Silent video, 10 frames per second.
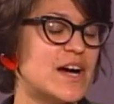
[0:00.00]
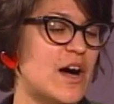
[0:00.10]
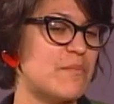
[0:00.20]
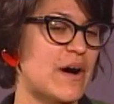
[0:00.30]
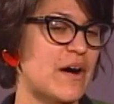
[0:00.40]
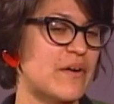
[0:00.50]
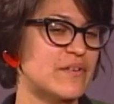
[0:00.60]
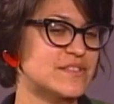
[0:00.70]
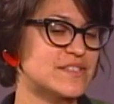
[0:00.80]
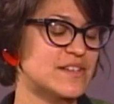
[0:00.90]

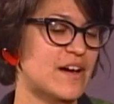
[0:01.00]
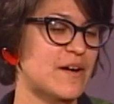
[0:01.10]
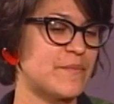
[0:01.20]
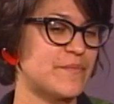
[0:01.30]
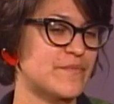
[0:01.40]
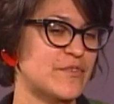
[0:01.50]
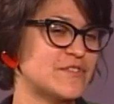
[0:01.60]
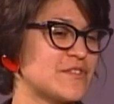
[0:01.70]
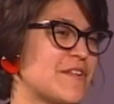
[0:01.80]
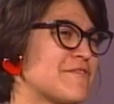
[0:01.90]
about um, well,
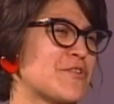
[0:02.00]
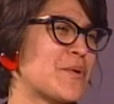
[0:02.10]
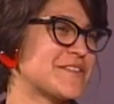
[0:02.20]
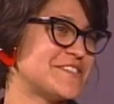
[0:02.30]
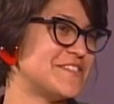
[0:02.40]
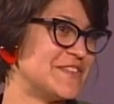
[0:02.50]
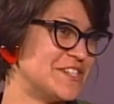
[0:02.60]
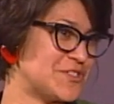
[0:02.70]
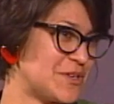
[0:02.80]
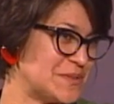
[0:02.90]
there's a lot of court TV
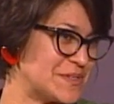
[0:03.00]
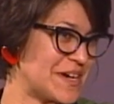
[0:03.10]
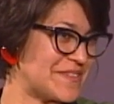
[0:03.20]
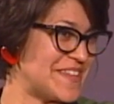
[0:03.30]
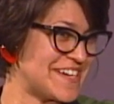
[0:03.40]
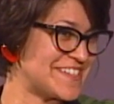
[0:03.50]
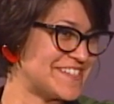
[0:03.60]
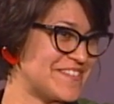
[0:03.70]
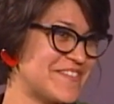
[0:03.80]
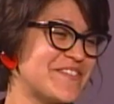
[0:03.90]
shows out there. You, know,
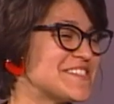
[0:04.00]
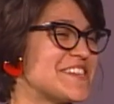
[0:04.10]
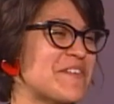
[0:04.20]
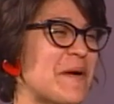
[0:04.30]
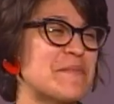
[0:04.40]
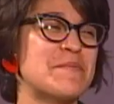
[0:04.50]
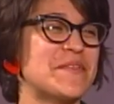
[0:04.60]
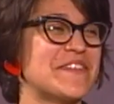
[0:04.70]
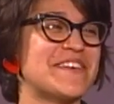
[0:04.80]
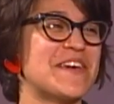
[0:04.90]
uh-huh. you always hear about uh-huh. people
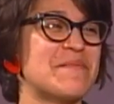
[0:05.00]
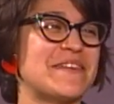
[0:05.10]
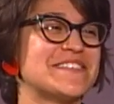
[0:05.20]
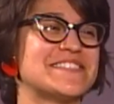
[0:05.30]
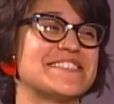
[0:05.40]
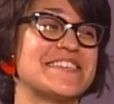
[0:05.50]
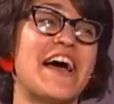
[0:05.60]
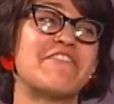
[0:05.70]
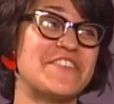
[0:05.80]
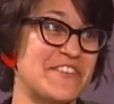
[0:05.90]
thinking about these things
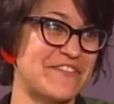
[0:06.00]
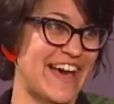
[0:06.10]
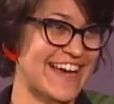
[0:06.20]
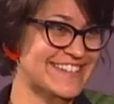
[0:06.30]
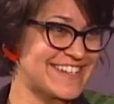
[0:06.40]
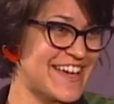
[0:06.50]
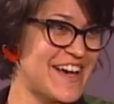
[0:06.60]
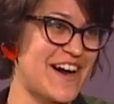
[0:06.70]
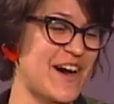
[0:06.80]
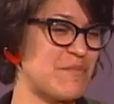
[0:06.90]
after the fact.
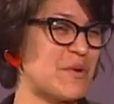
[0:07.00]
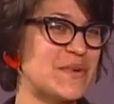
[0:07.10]
Mm-hmm. Um, but